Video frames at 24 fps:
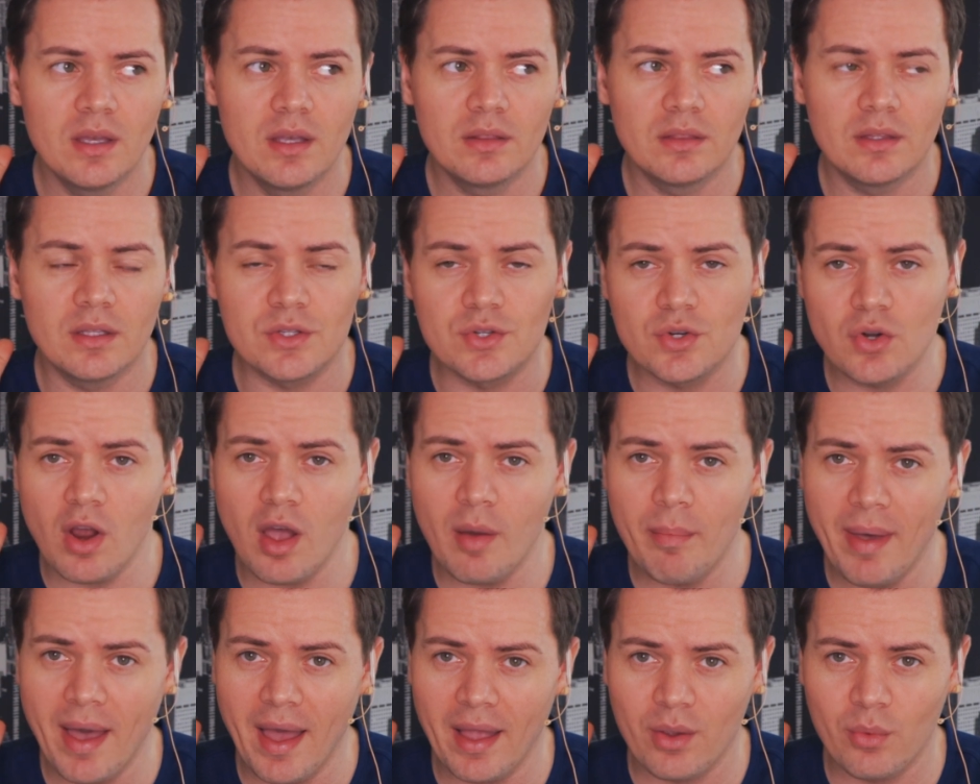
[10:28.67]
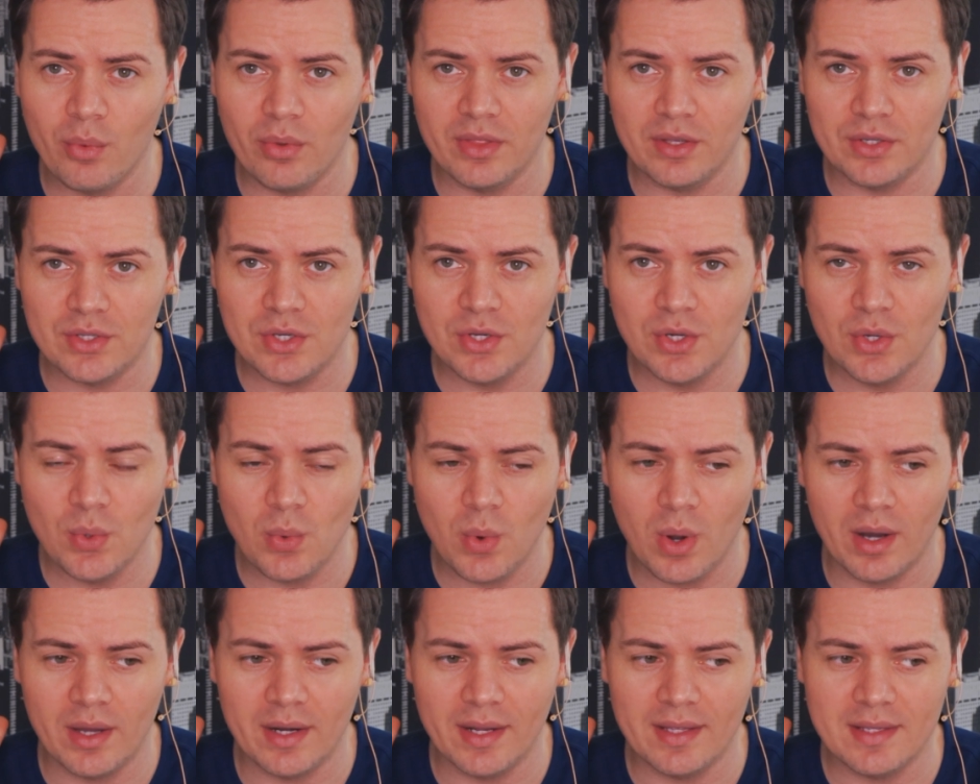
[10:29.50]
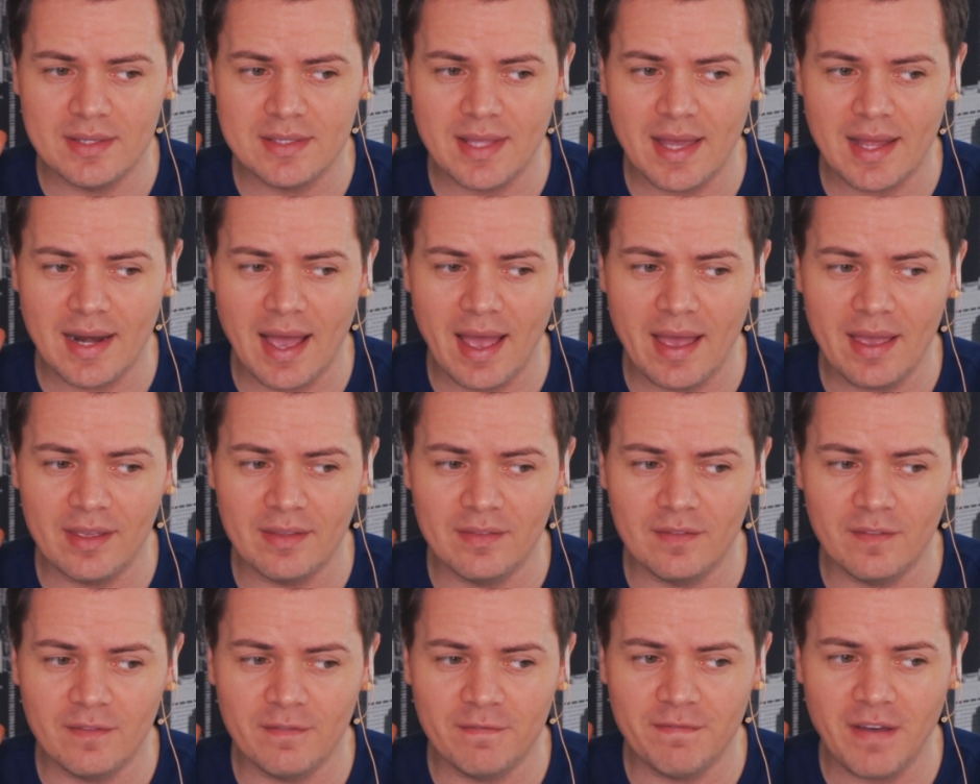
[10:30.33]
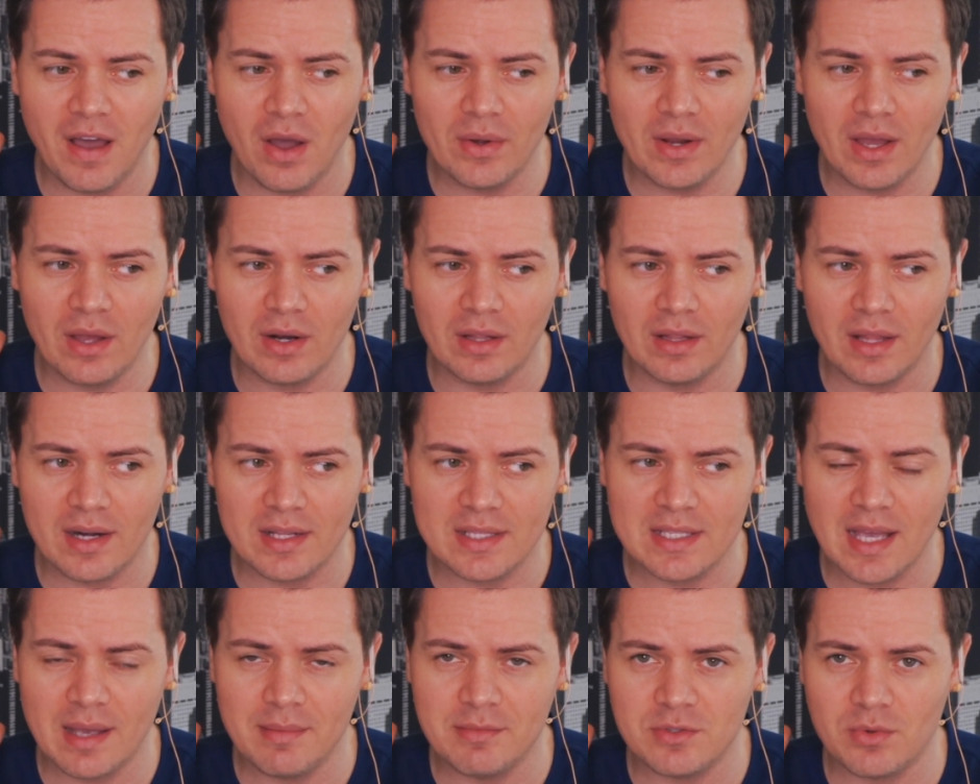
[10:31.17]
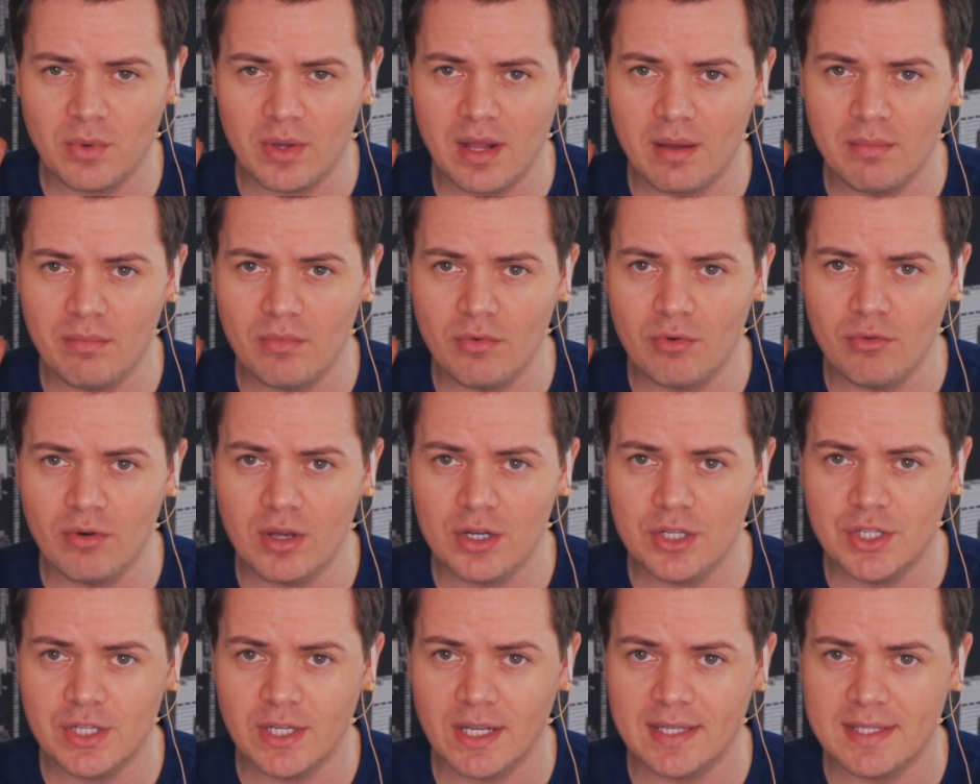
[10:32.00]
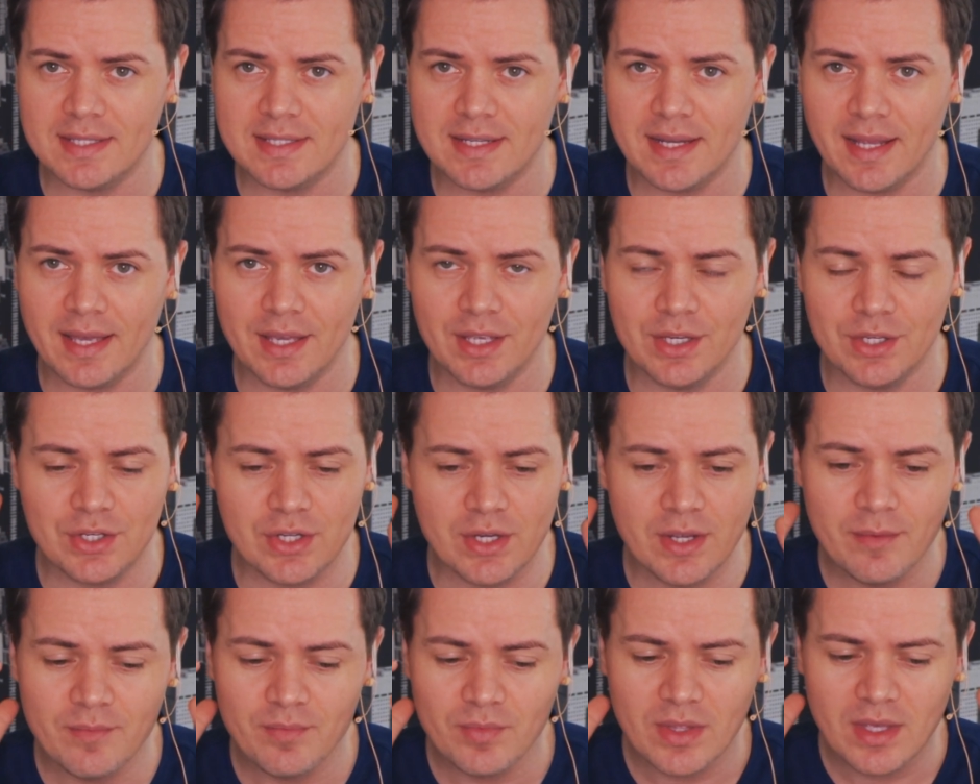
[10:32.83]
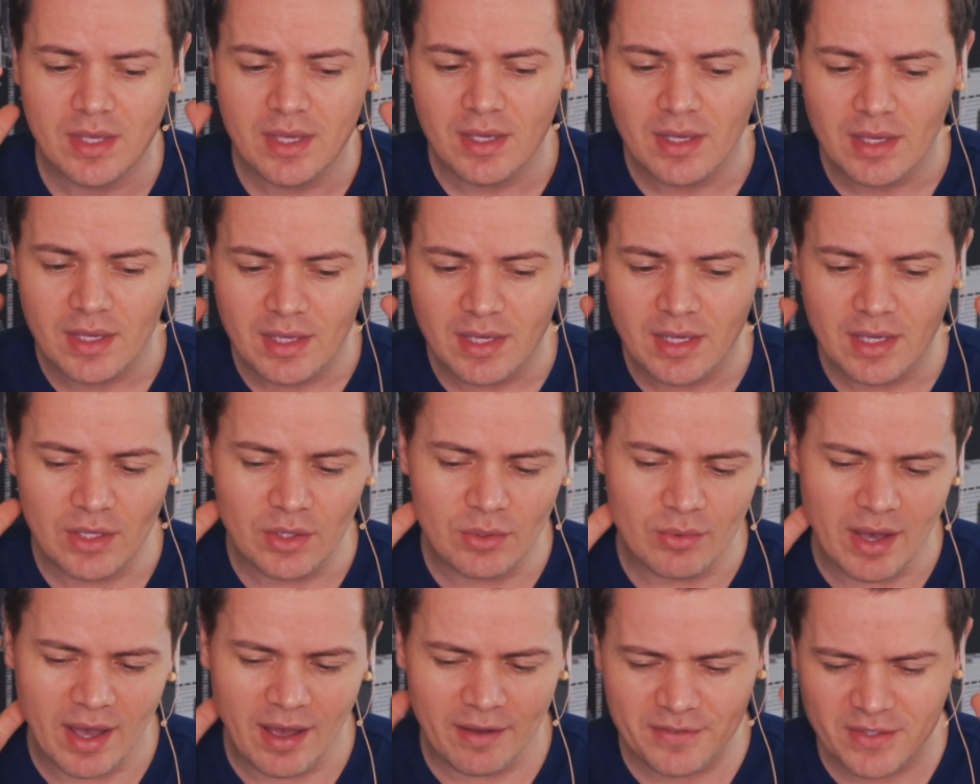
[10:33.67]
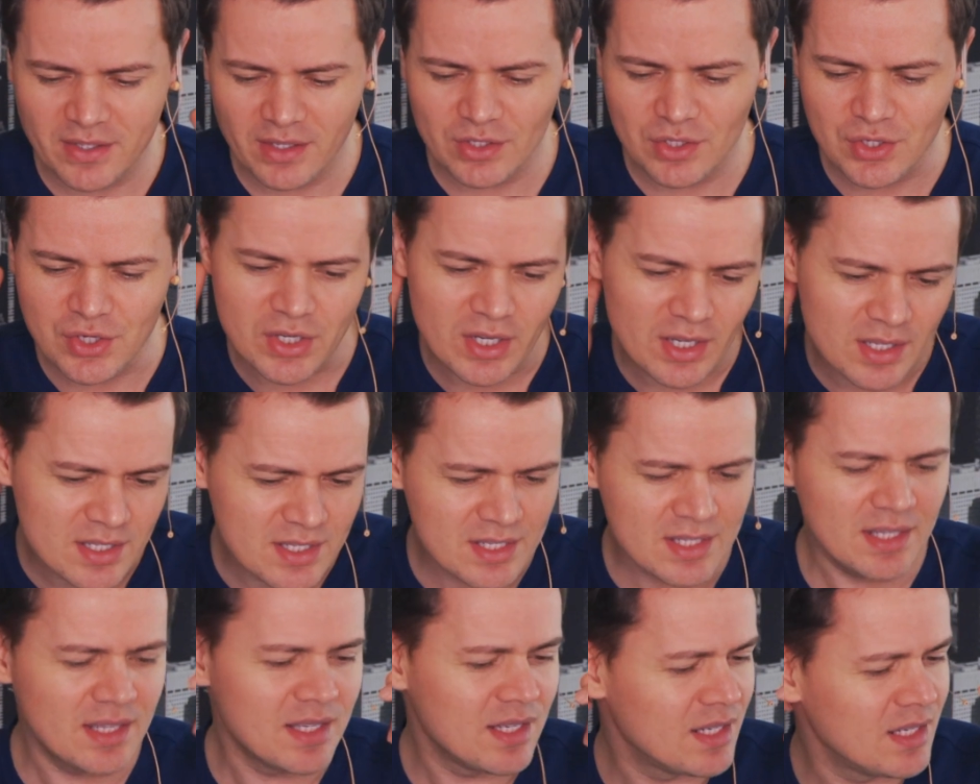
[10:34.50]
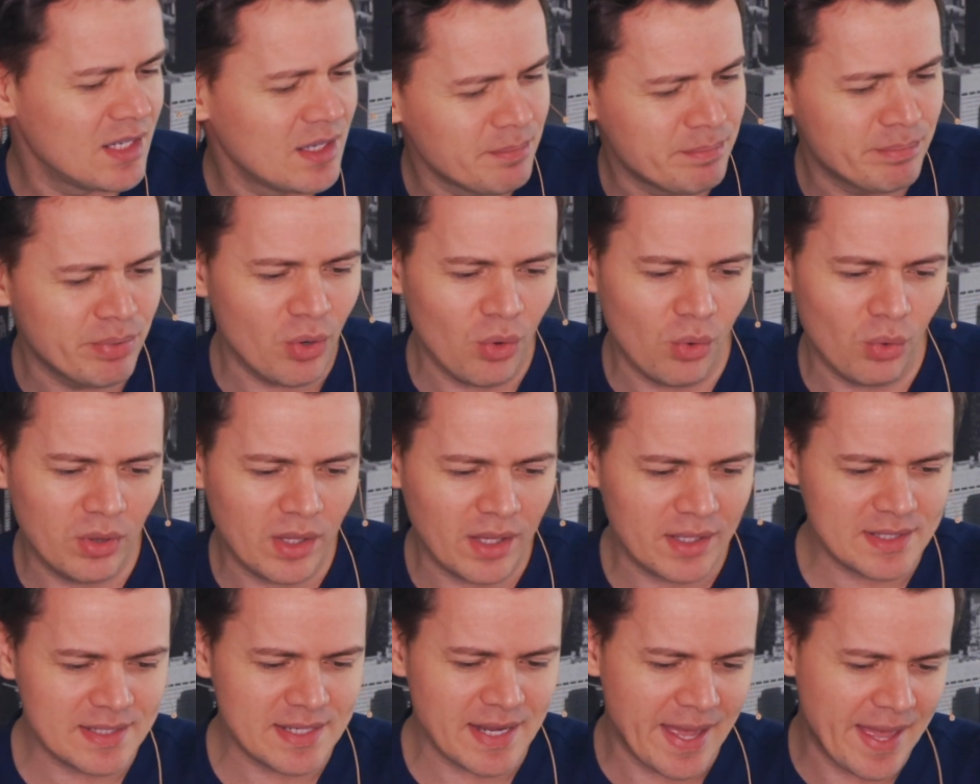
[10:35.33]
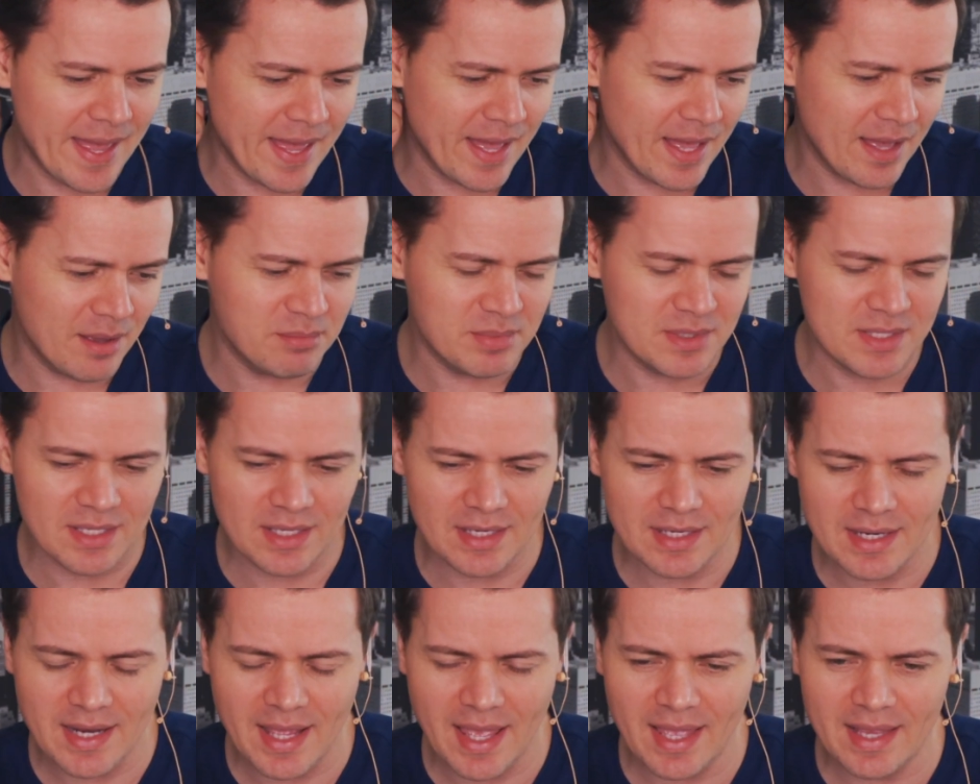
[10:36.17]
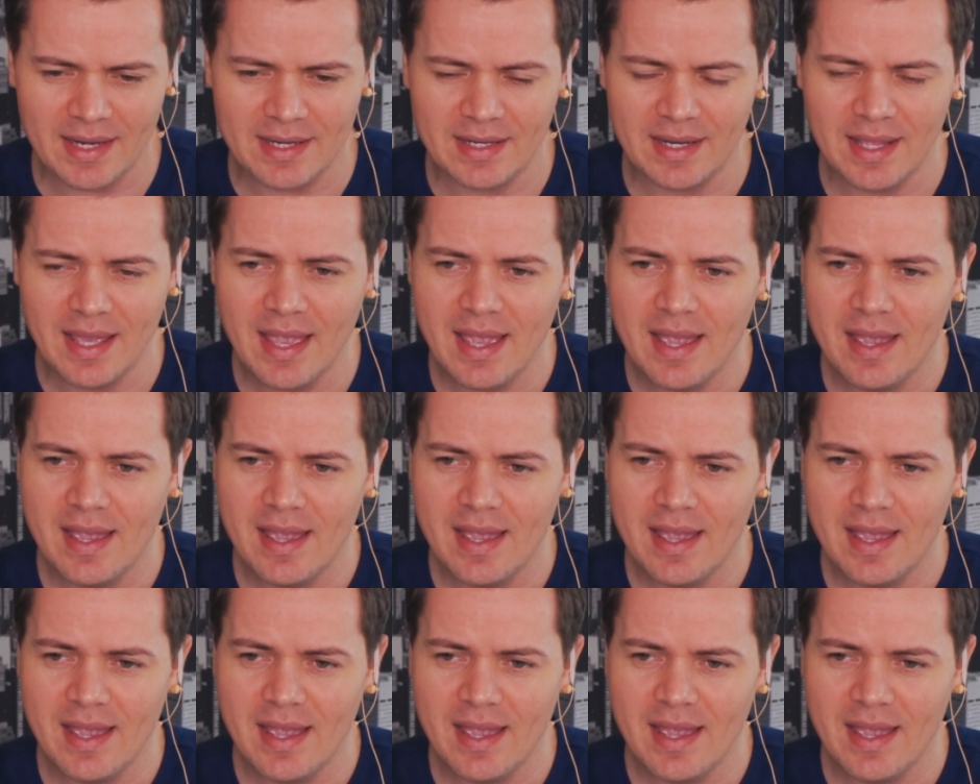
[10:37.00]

The drawback with the 2-1 is that I found out a lot of times when I'm rushing on stage, you have to adjust it and pull on tabs, and